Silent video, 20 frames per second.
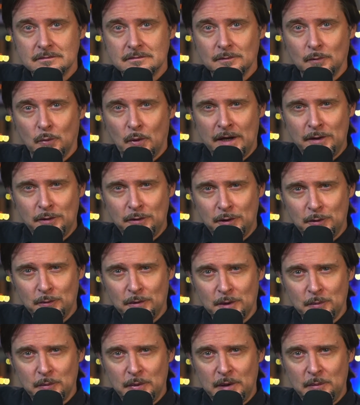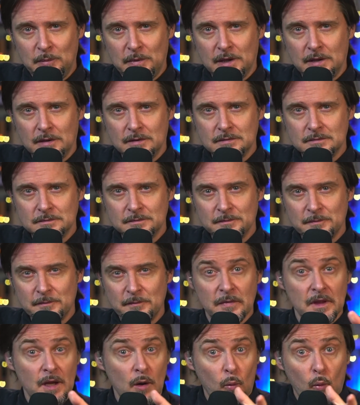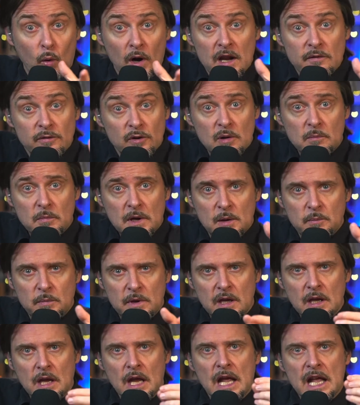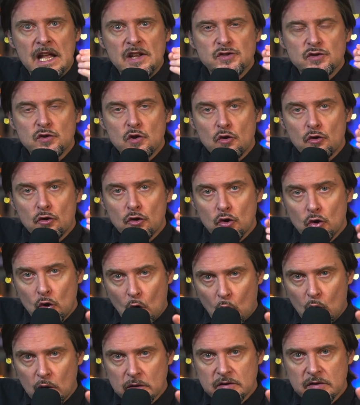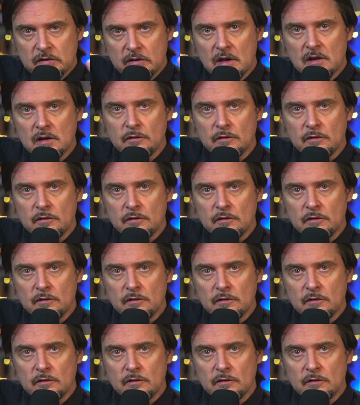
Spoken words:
why don't you want to beat me? Whatever it might be, it's the thought that the